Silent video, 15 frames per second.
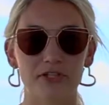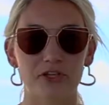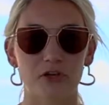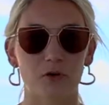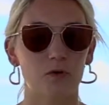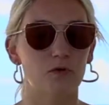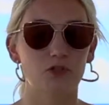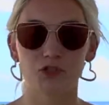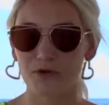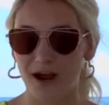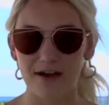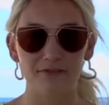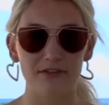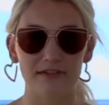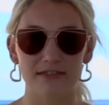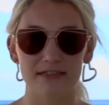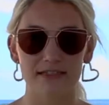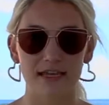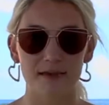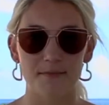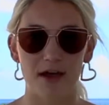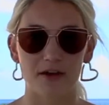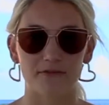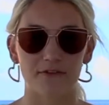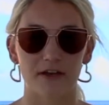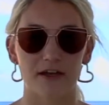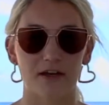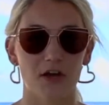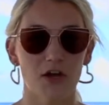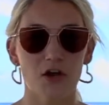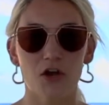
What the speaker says: 2, travel in the same outfit.